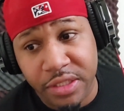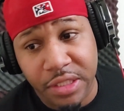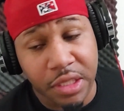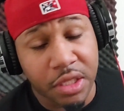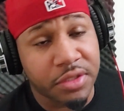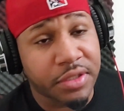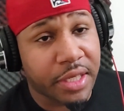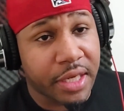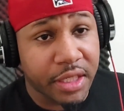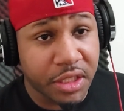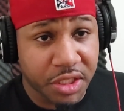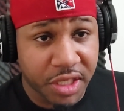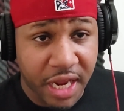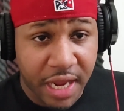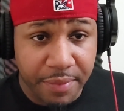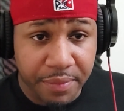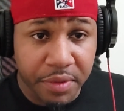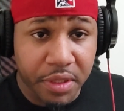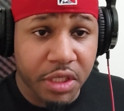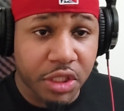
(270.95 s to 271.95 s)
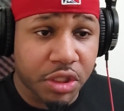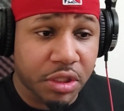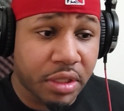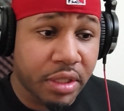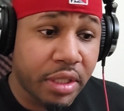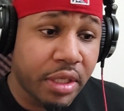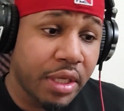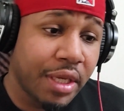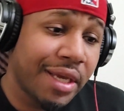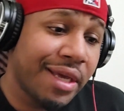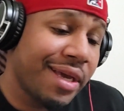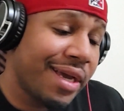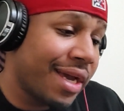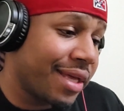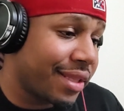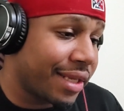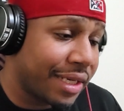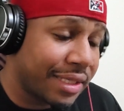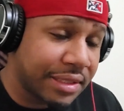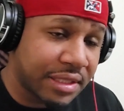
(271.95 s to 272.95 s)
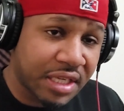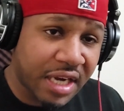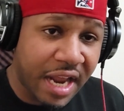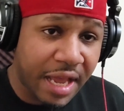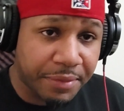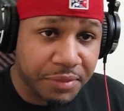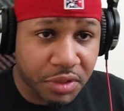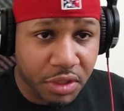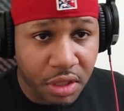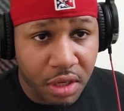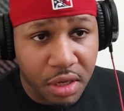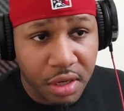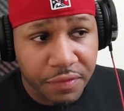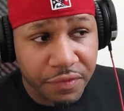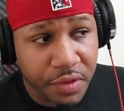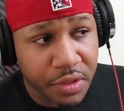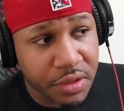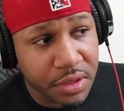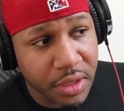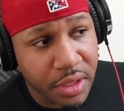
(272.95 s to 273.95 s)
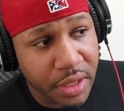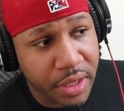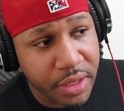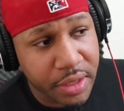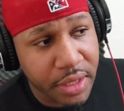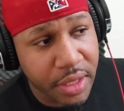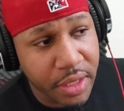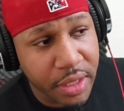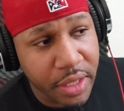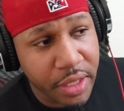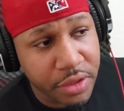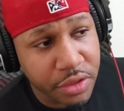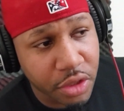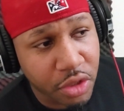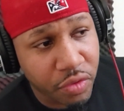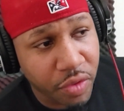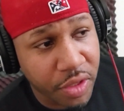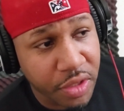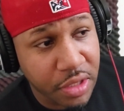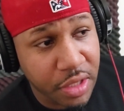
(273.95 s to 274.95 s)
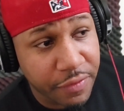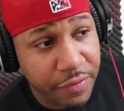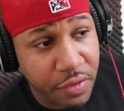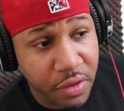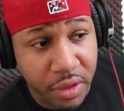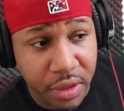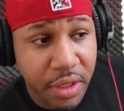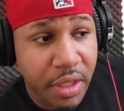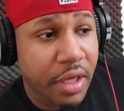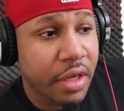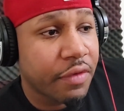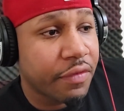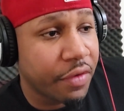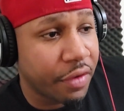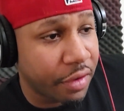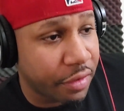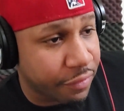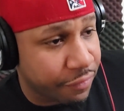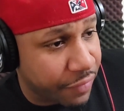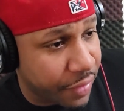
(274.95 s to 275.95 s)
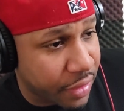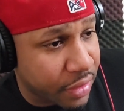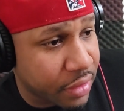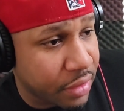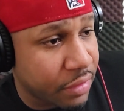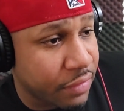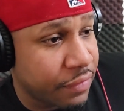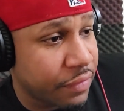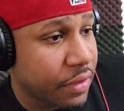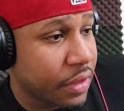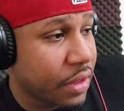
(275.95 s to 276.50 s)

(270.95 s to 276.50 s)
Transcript: It looks like a jab initially, and then he snaps it off, and it's a crazy left hook. Very effective.